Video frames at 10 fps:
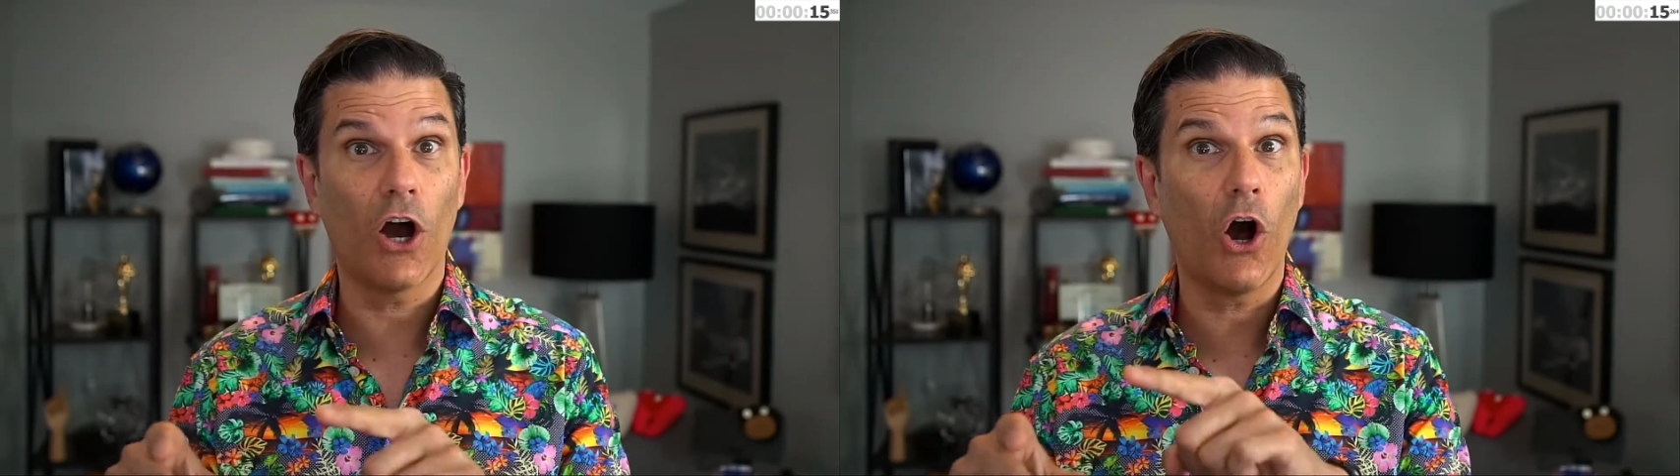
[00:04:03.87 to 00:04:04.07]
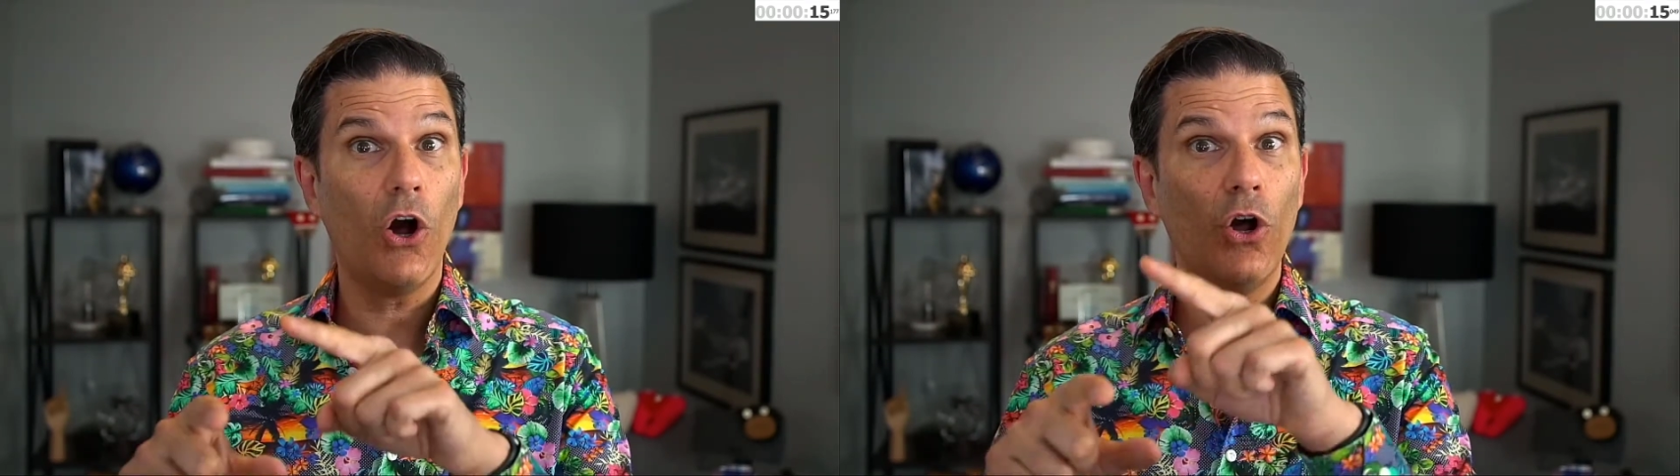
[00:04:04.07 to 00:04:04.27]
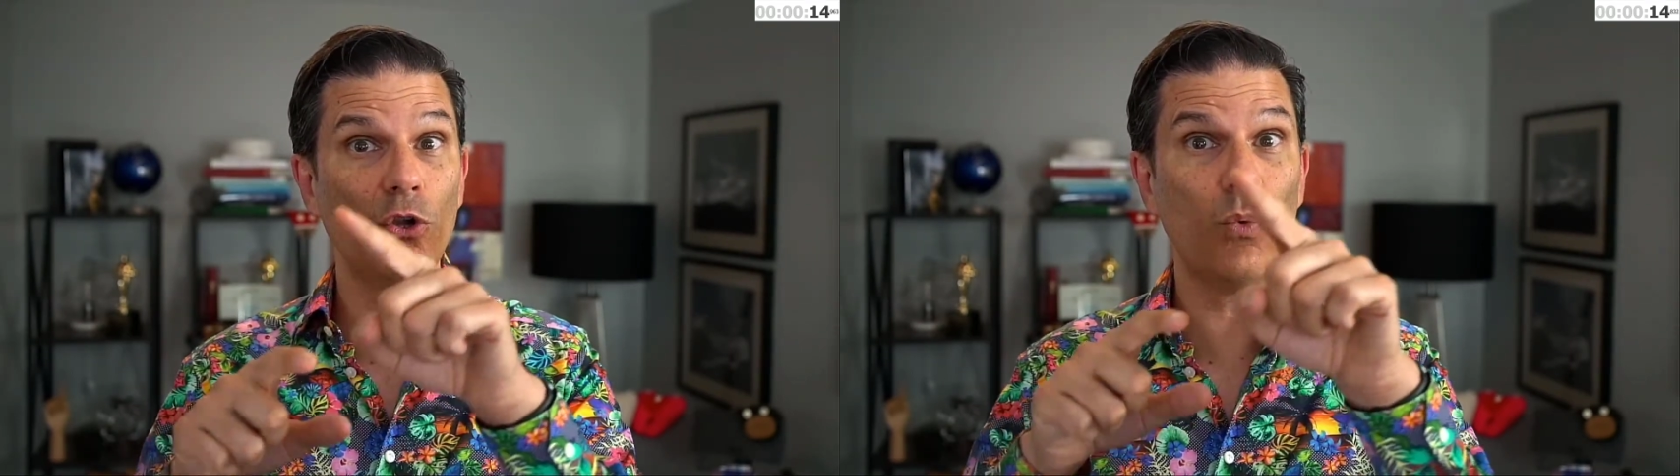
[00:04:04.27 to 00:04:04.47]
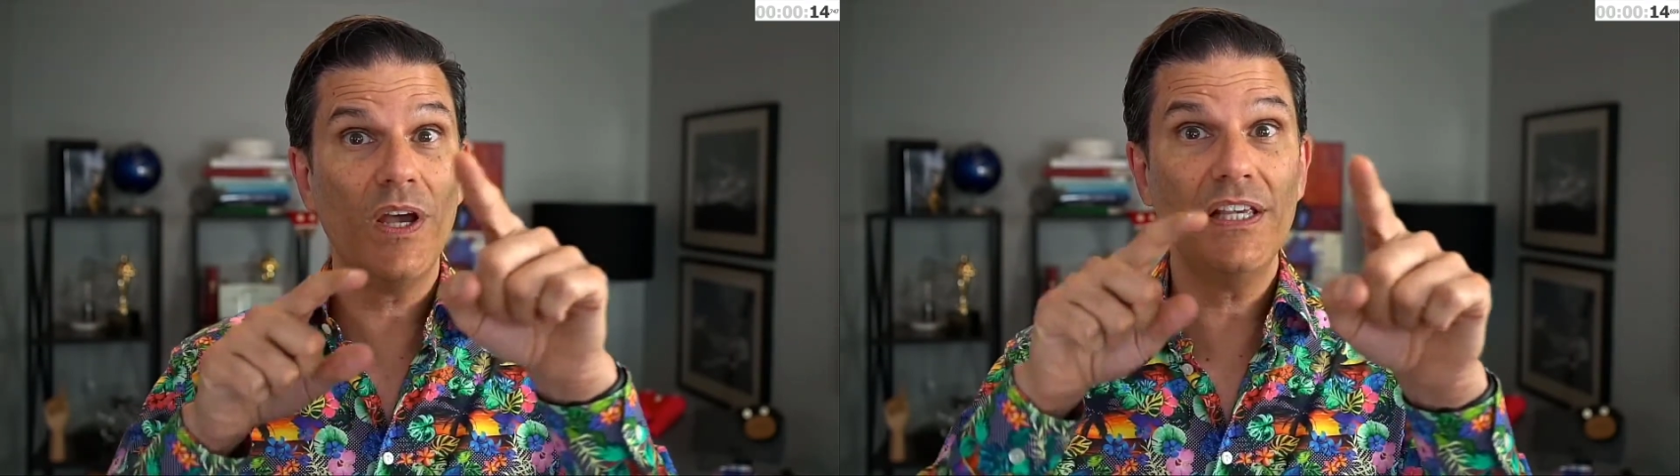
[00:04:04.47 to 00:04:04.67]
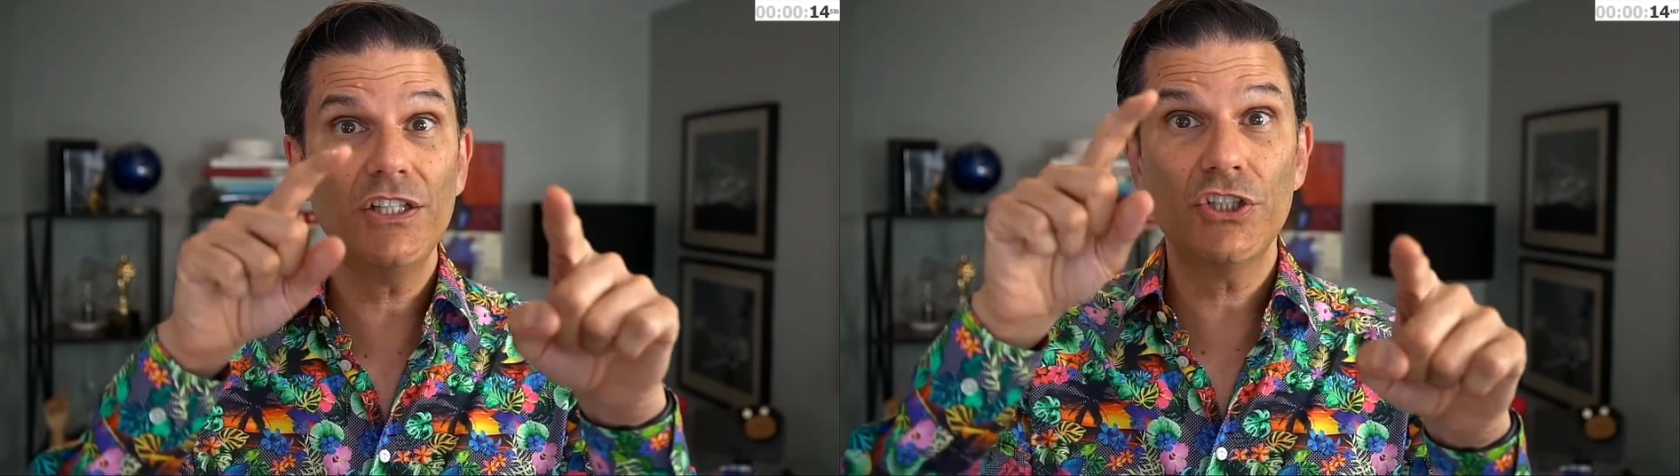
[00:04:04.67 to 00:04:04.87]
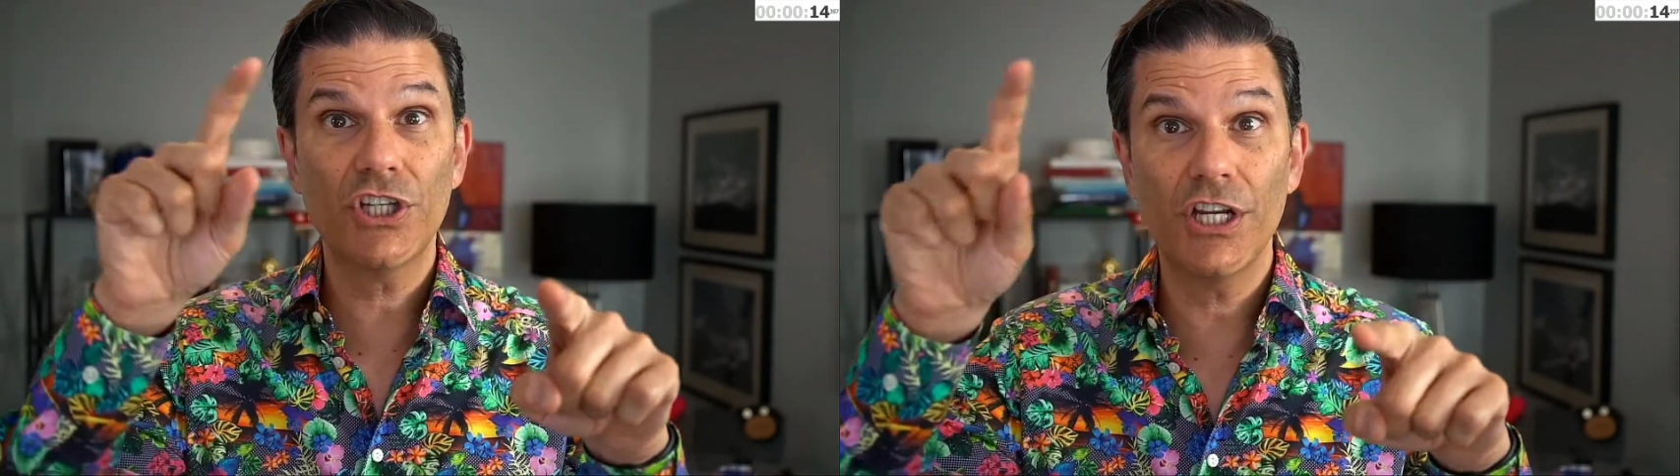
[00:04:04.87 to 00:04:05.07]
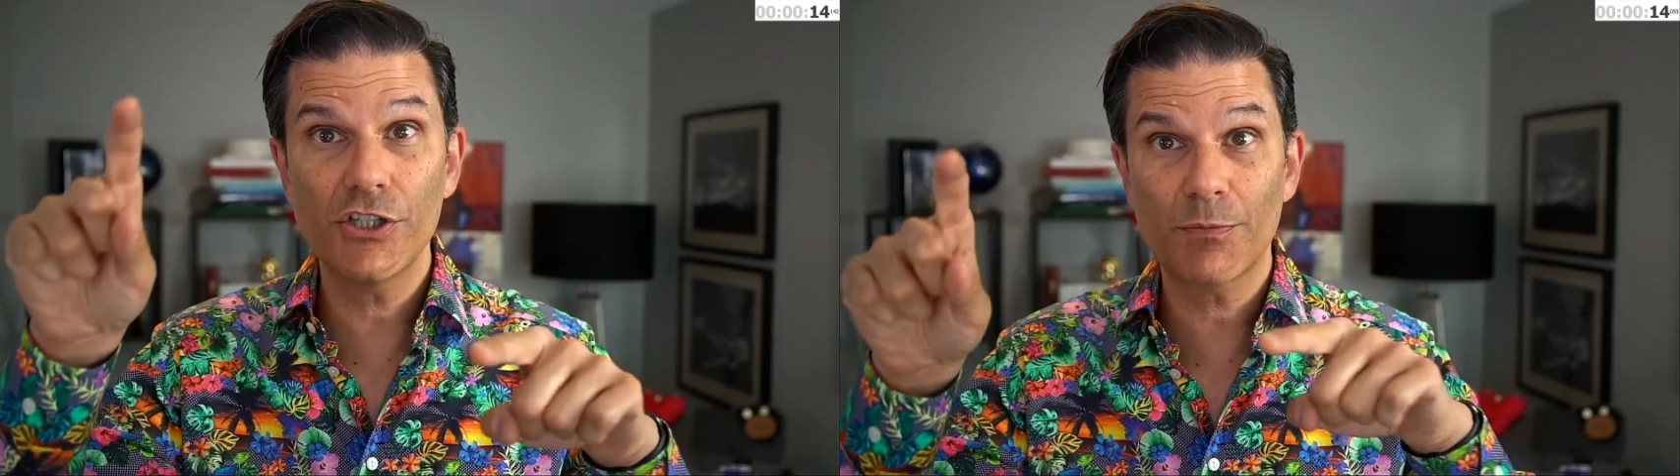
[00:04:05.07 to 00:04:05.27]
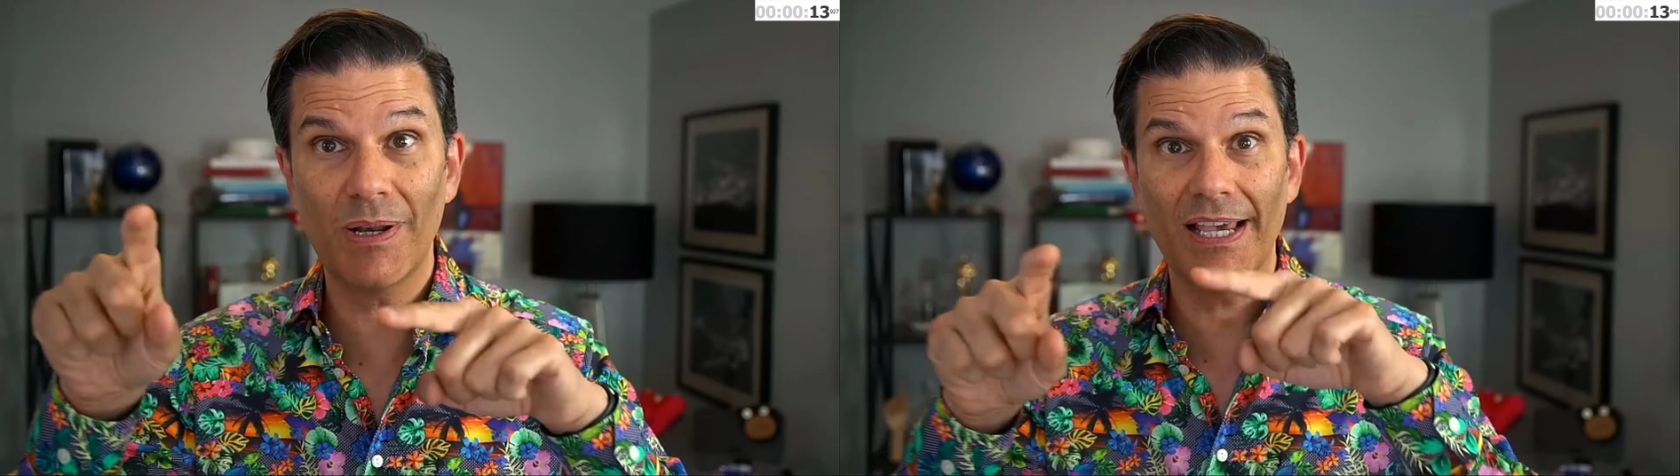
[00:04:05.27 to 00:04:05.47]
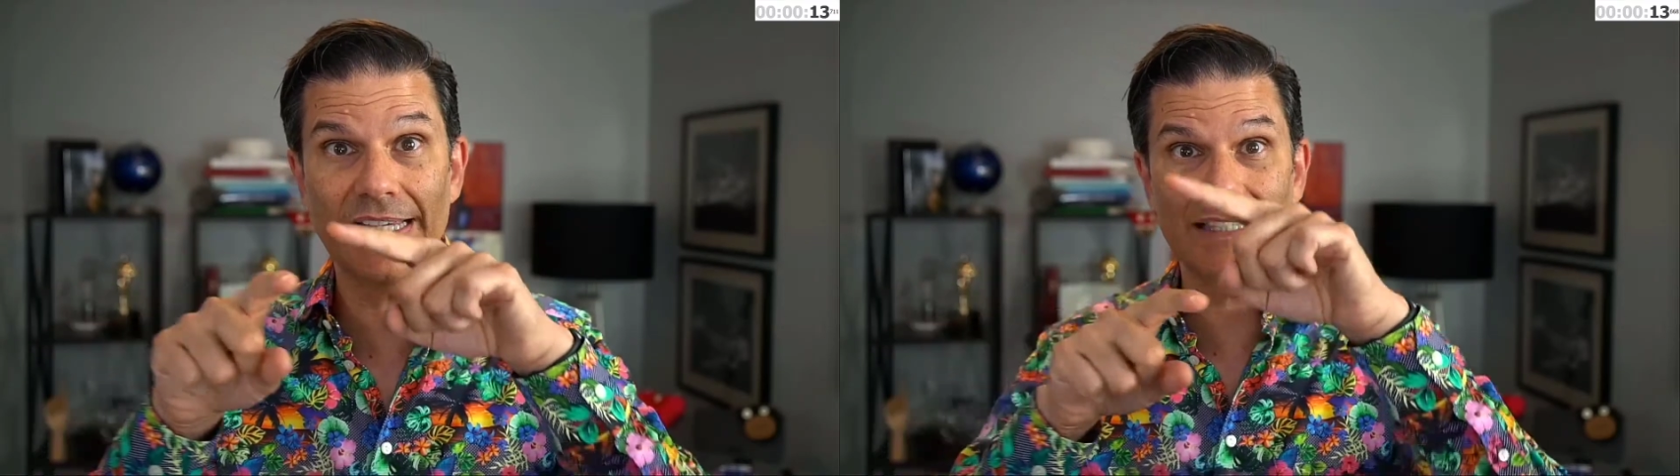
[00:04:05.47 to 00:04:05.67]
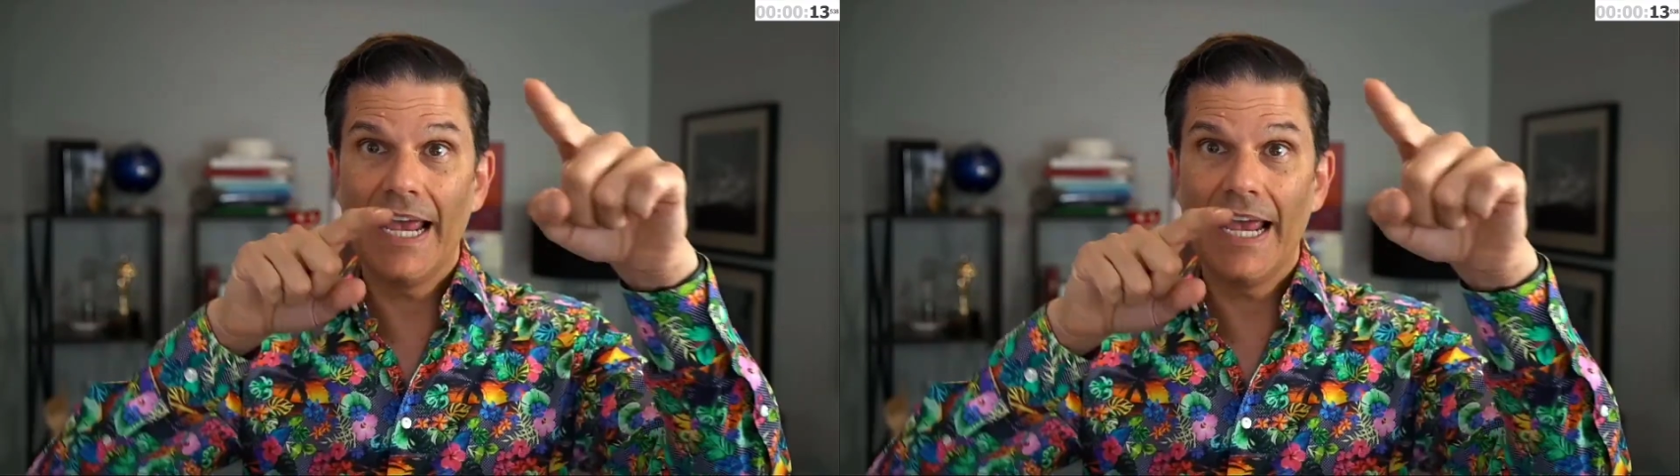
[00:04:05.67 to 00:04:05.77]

always change place,